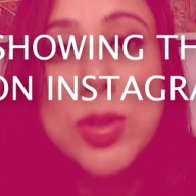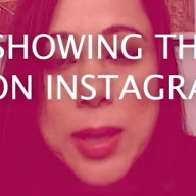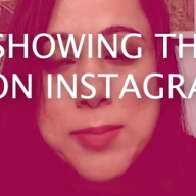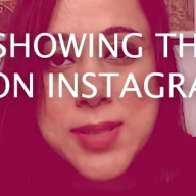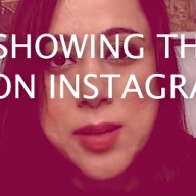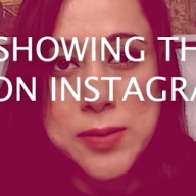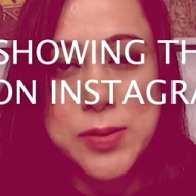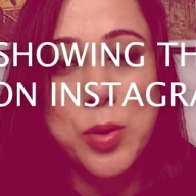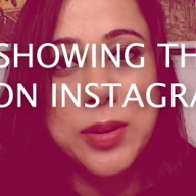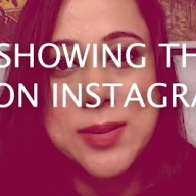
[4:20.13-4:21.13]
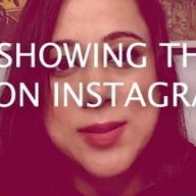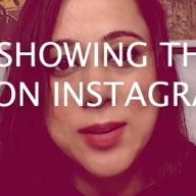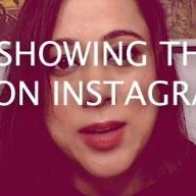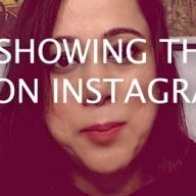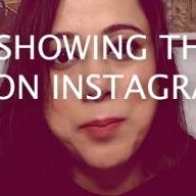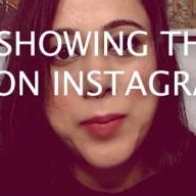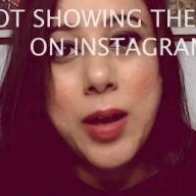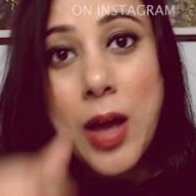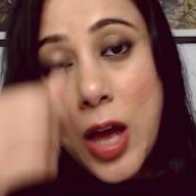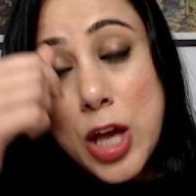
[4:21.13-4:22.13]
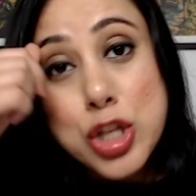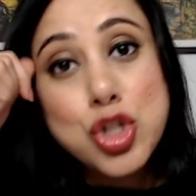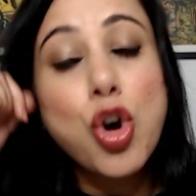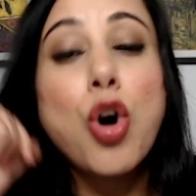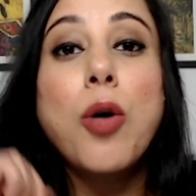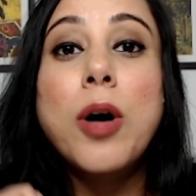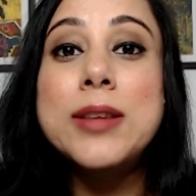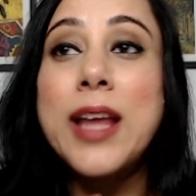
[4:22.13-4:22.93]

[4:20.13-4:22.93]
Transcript: themselves on Instagram. So they